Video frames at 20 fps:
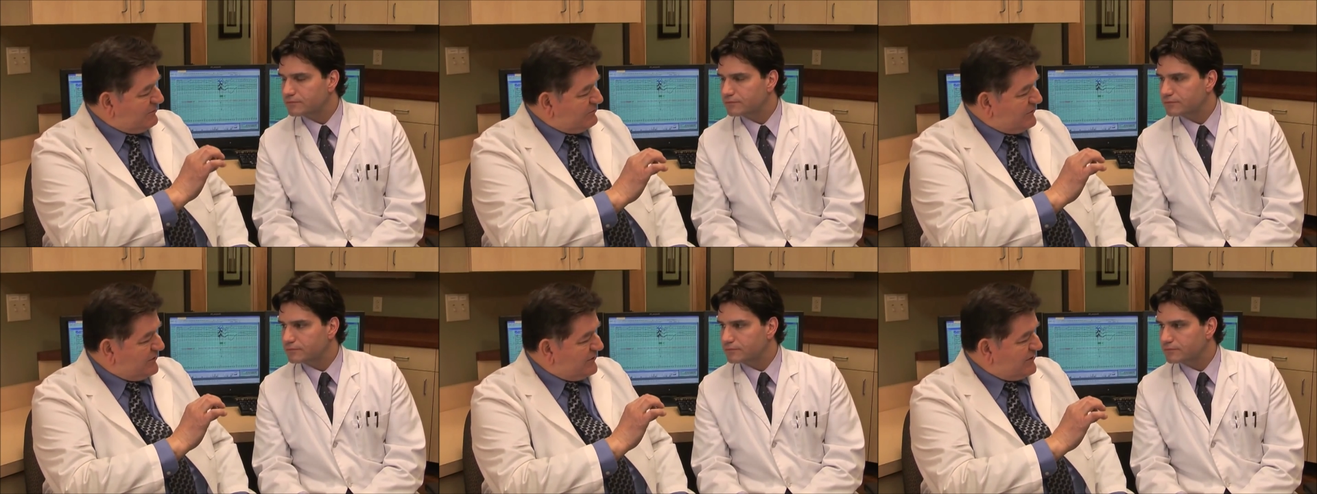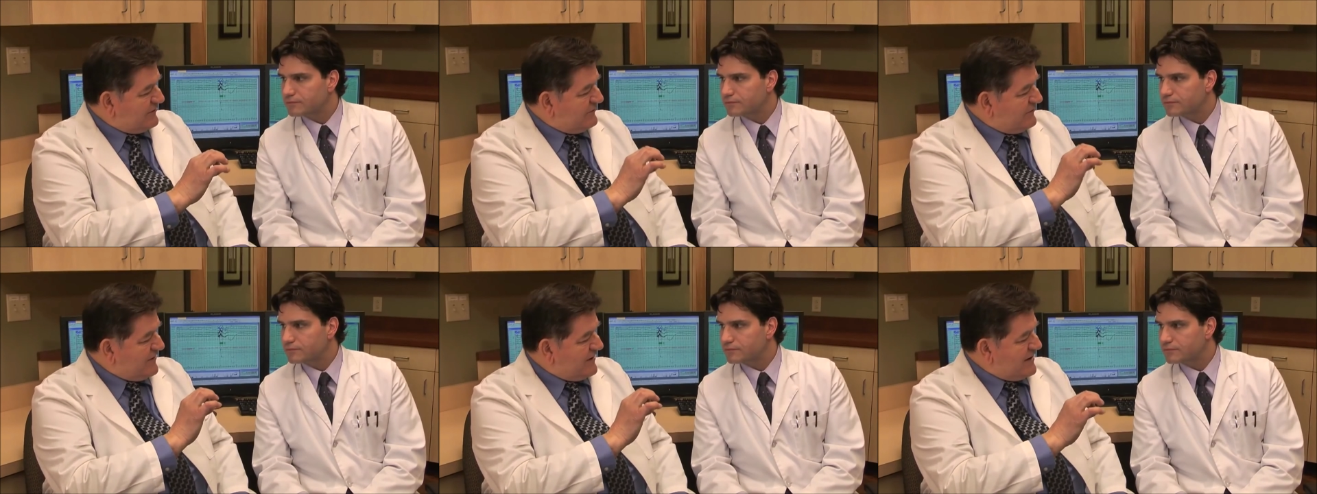
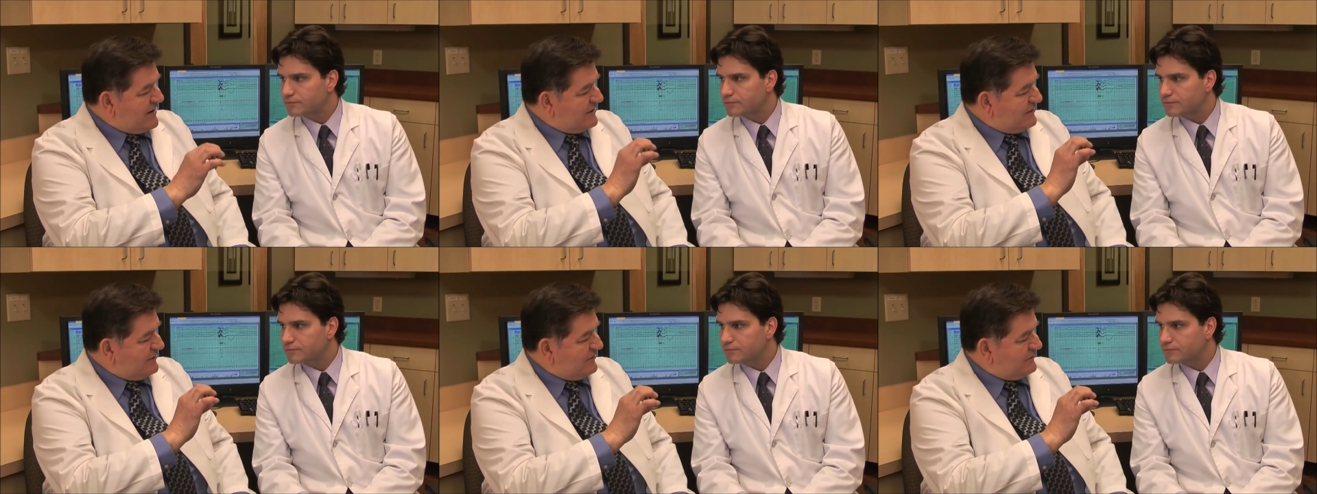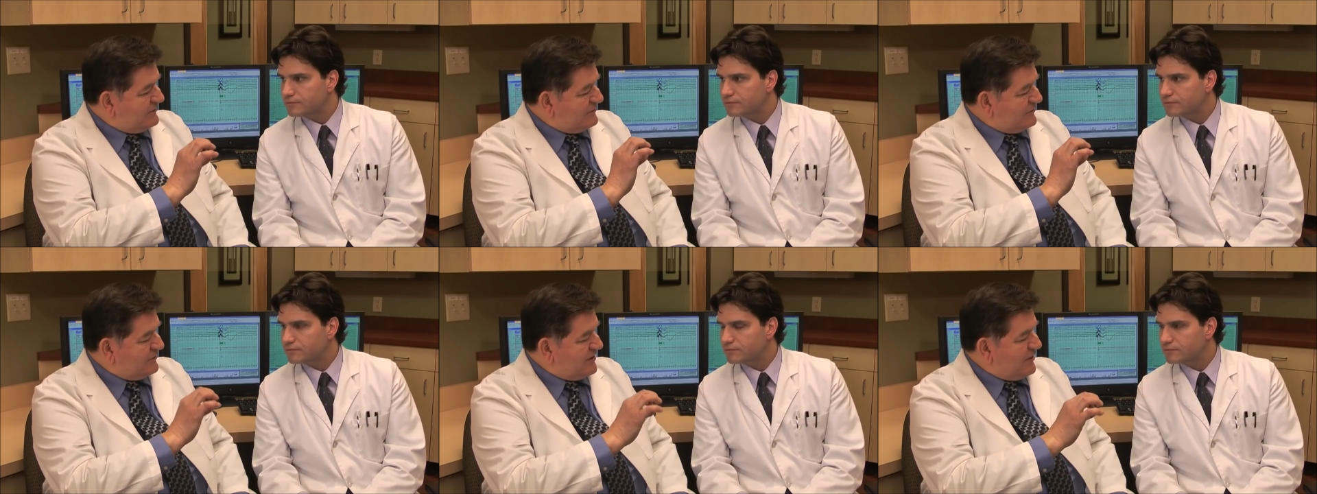Speaker 1: with the fine
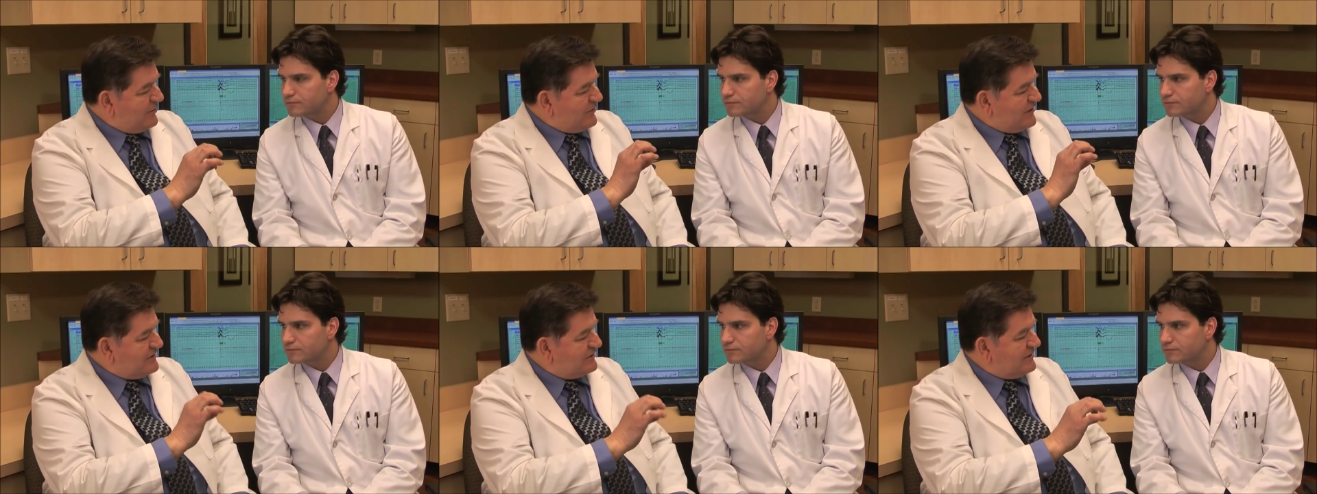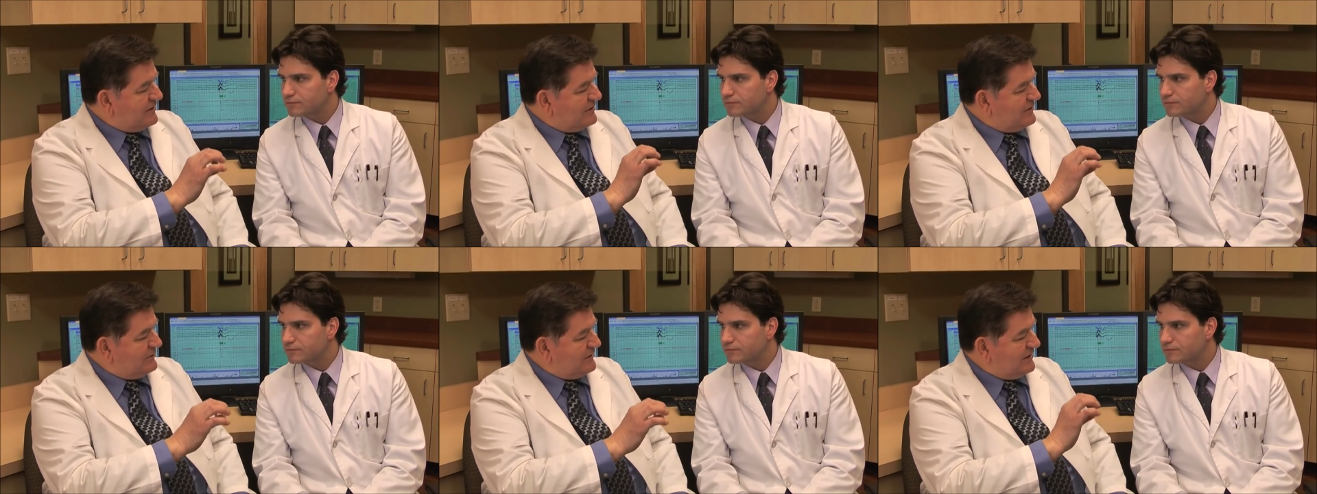droplets
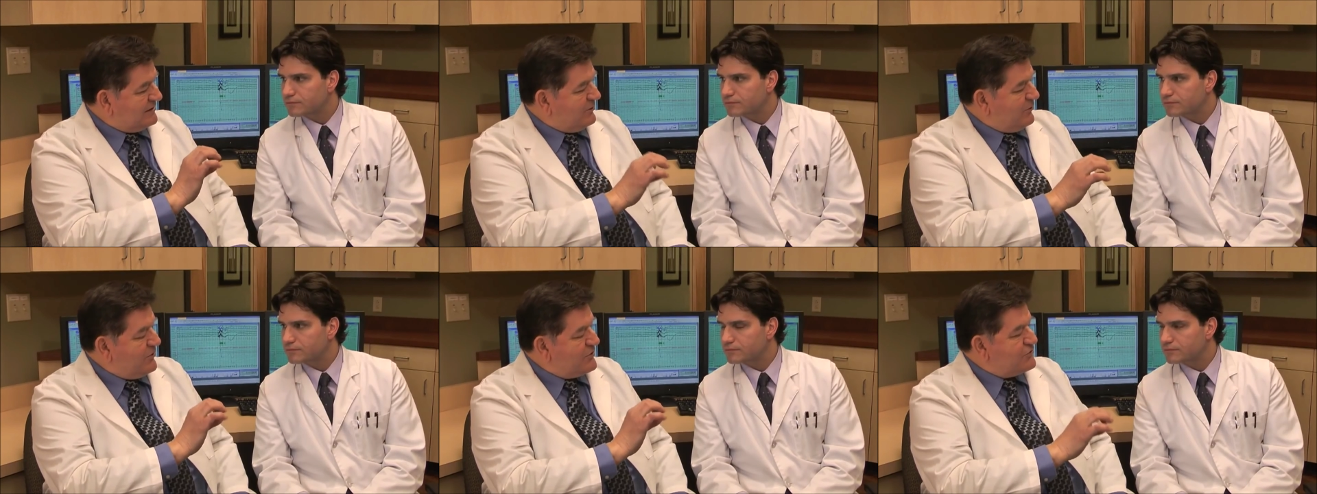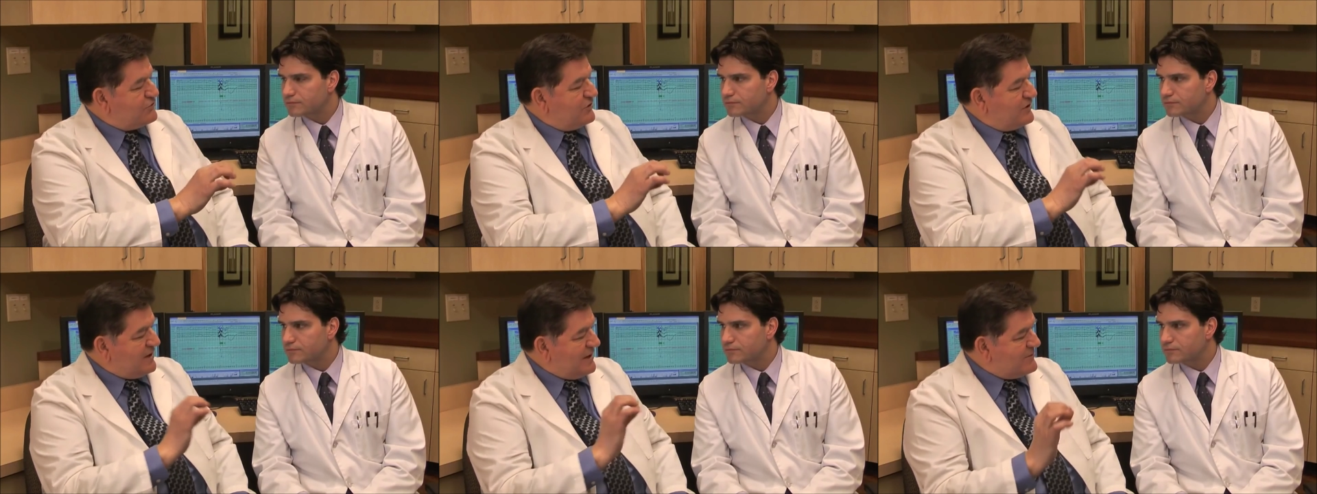that the, that the
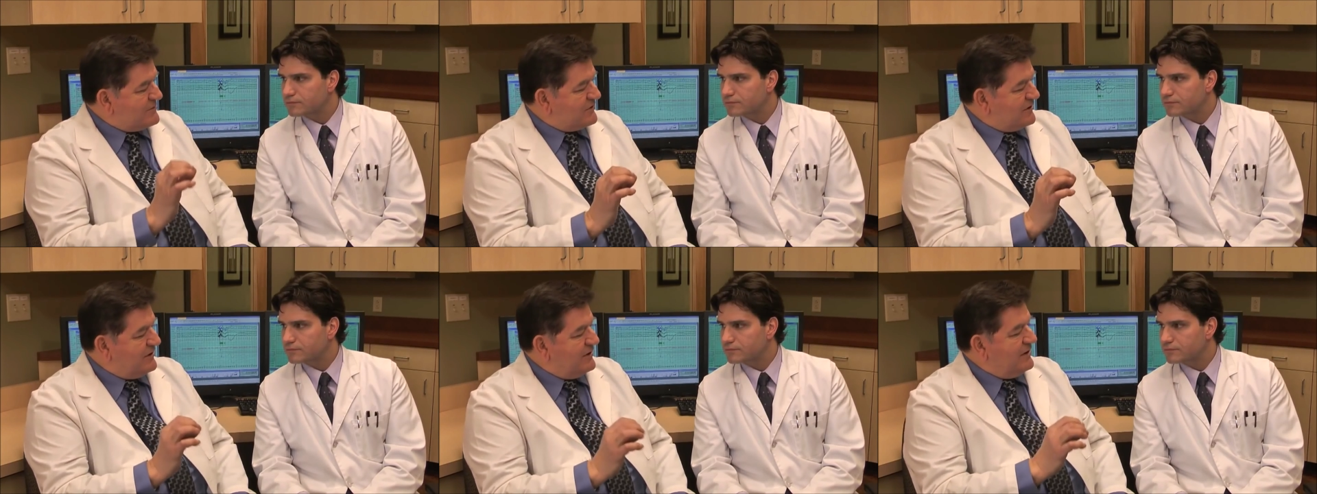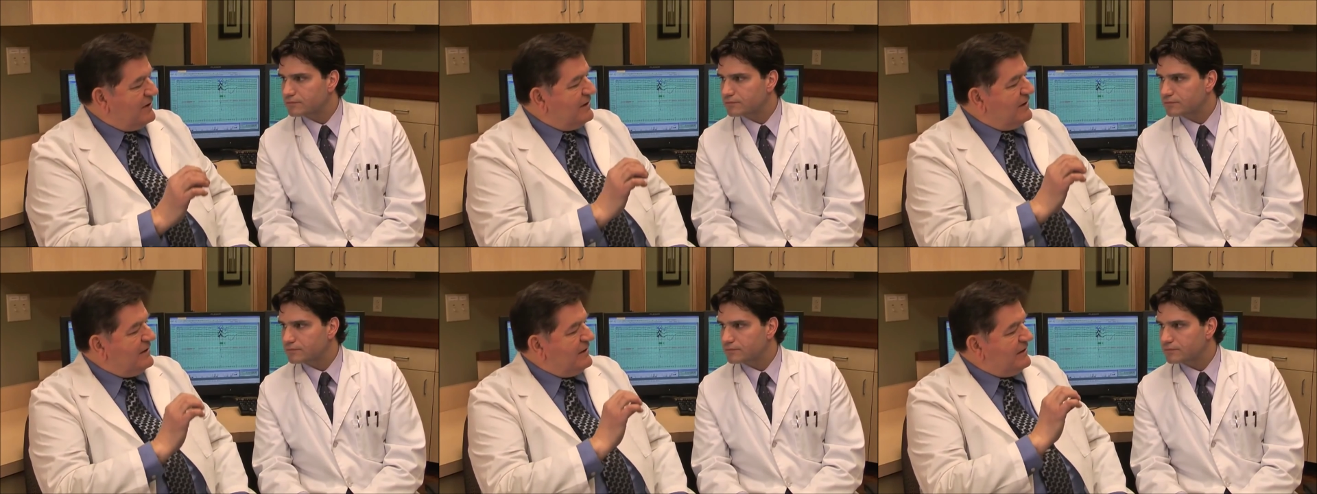moisture comes in.
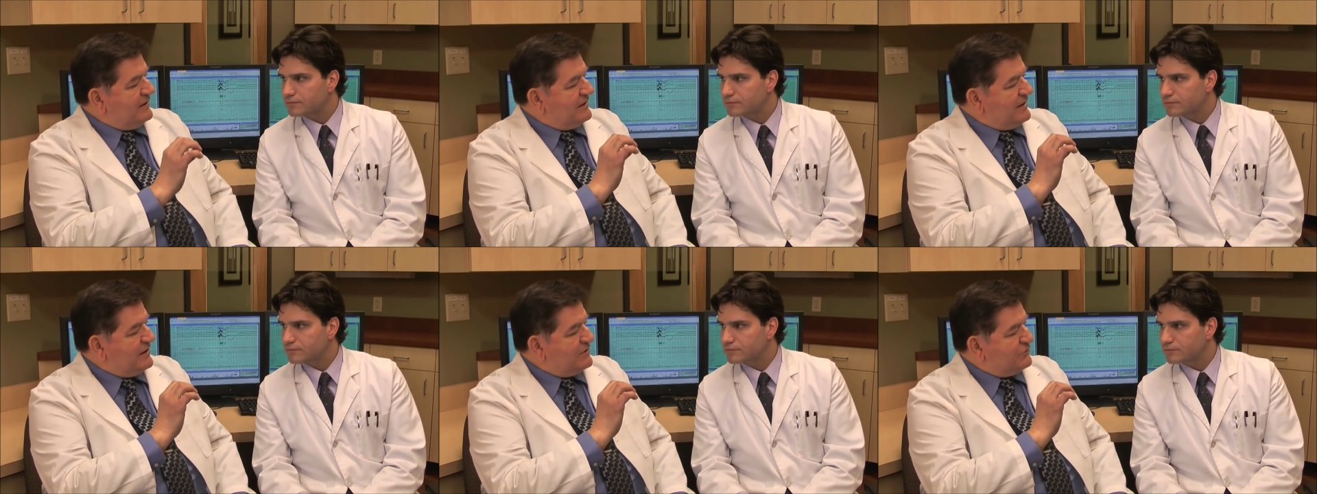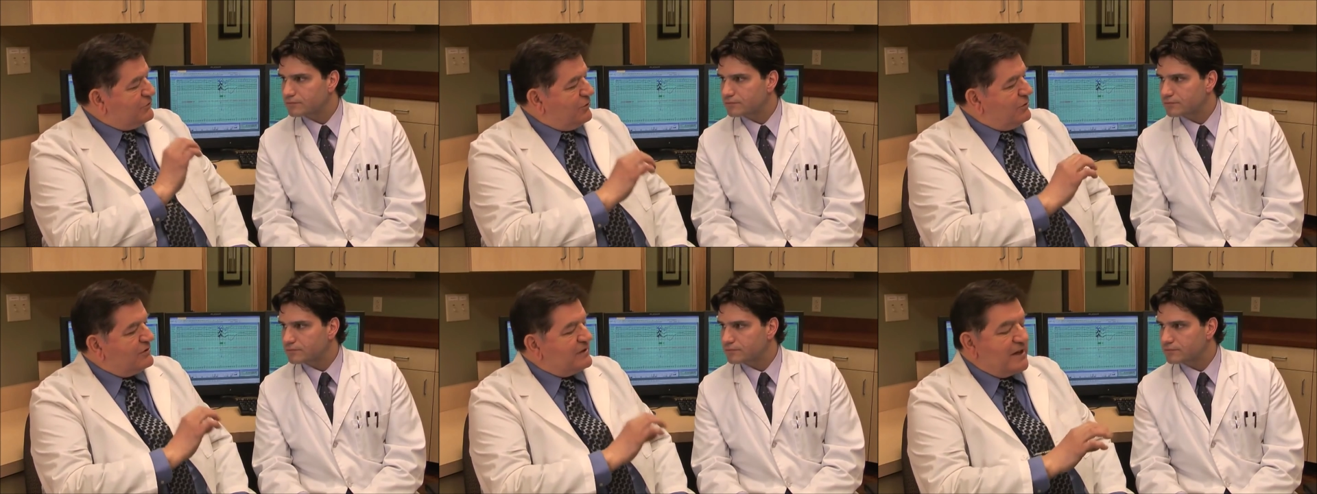There
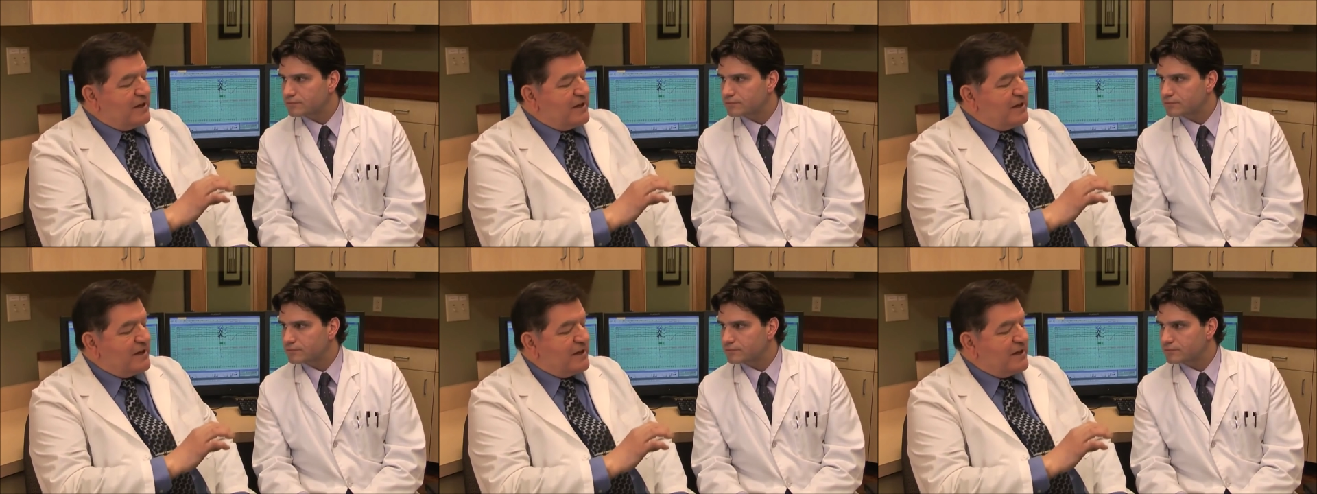is no